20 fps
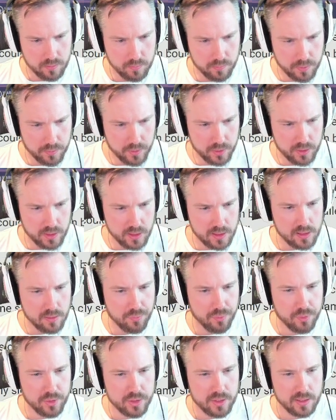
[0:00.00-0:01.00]
Piemonte is
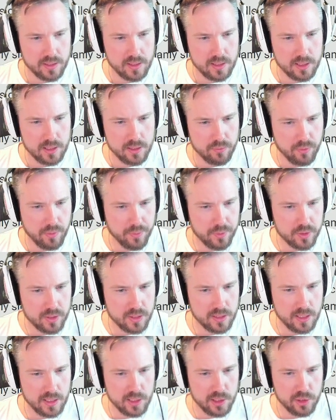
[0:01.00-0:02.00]
a
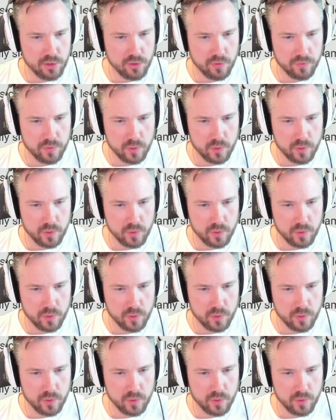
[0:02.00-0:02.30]
representation of